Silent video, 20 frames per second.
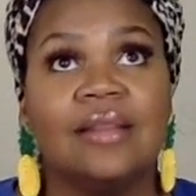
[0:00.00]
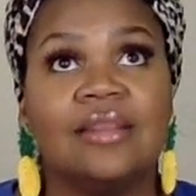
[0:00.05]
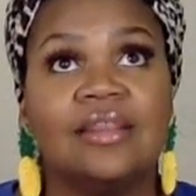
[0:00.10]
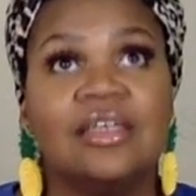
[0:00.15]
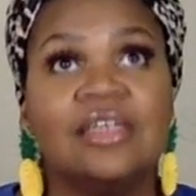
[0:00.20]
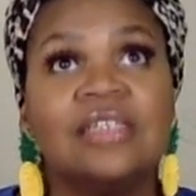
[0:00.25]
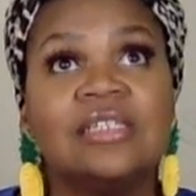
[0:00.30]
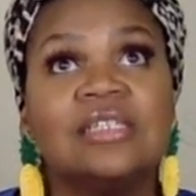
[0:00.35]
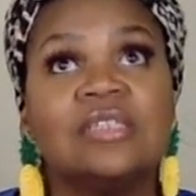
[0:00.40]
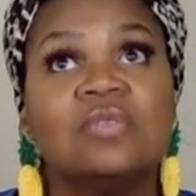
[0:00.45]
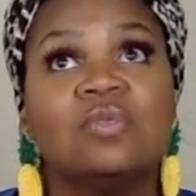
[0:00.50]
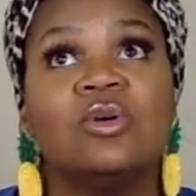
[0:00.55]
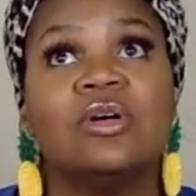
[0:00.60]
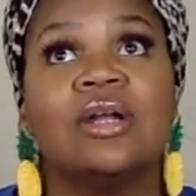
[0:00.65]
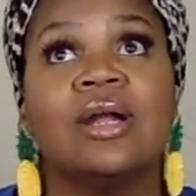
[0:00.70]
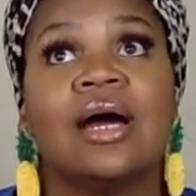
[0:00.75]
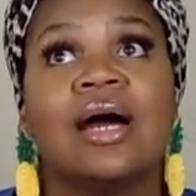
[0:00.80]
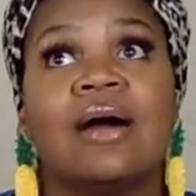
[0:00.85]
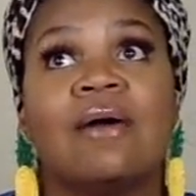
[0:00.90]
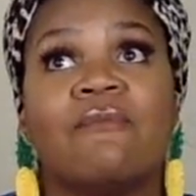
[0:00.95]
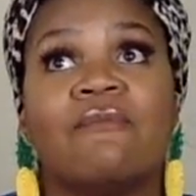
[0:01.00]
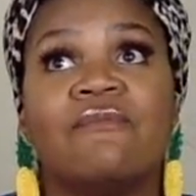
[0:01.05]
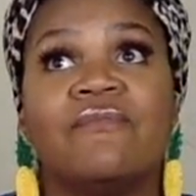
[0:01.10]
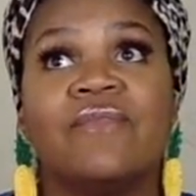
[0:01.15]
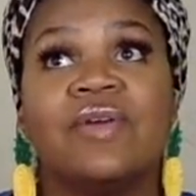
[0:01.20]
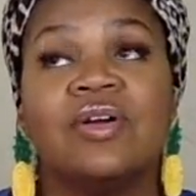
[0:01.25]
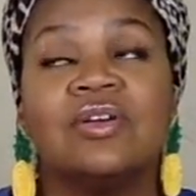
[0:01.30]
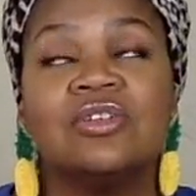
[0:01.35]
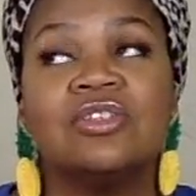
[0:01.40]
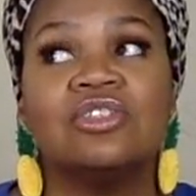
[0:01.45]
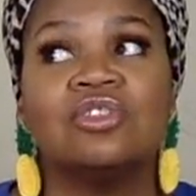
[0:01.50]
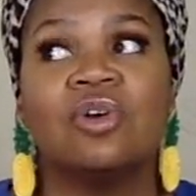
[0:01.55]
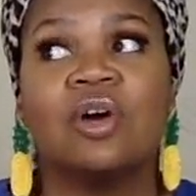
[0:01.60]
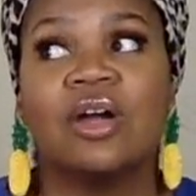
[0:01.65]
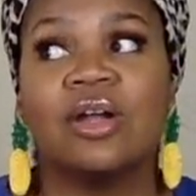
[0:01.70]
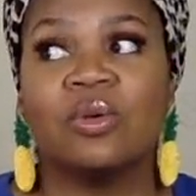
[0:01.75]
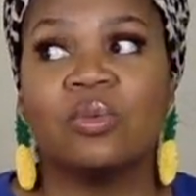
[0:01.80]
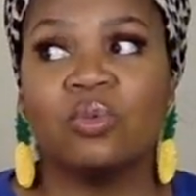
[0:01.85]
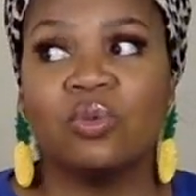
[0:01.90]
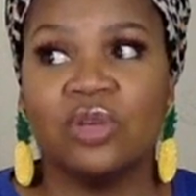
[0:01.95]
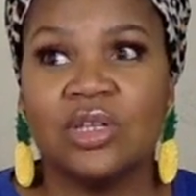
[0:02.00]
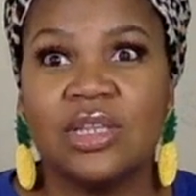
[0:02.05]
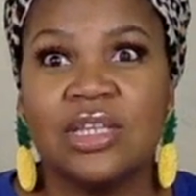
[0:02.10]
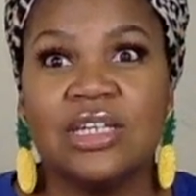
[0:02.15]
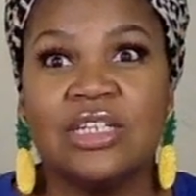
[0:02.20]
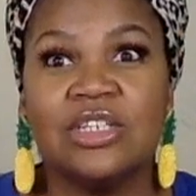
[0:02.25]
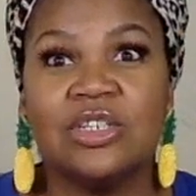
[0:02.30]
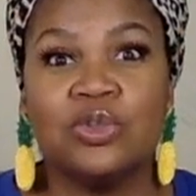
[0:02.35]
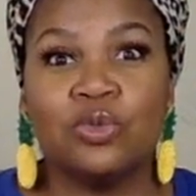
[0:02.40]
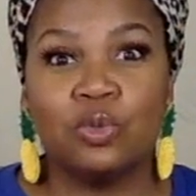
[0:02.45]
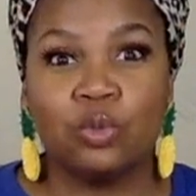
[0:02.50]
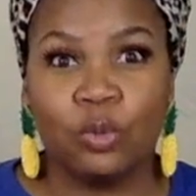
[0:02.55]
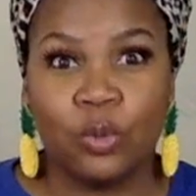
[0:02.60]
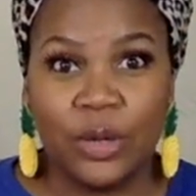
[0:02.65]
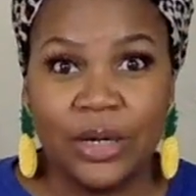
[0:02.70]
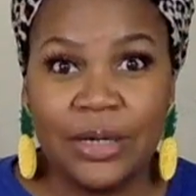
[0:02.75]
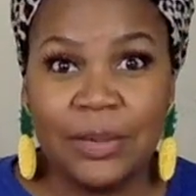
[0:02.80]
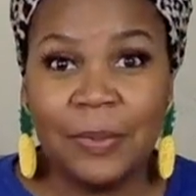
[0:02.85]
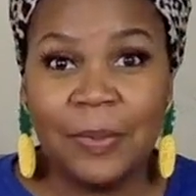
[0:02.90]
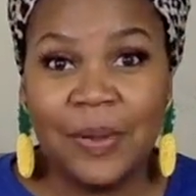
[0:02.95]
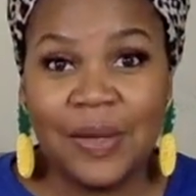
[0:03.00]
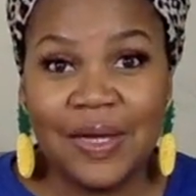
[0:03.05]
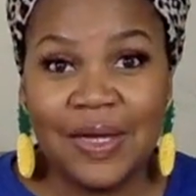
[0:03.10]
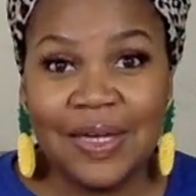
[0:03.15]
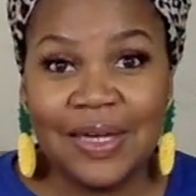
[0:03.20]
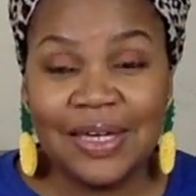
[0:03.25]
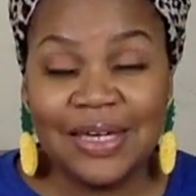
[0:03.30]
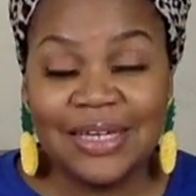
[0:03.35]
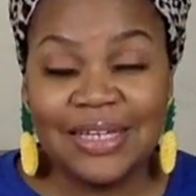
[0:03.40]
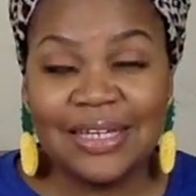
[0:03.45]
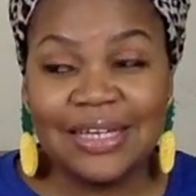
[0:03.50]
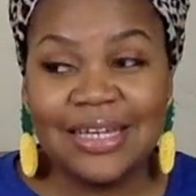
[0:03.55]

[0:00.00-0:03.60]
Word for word: this is when I first started really dreaming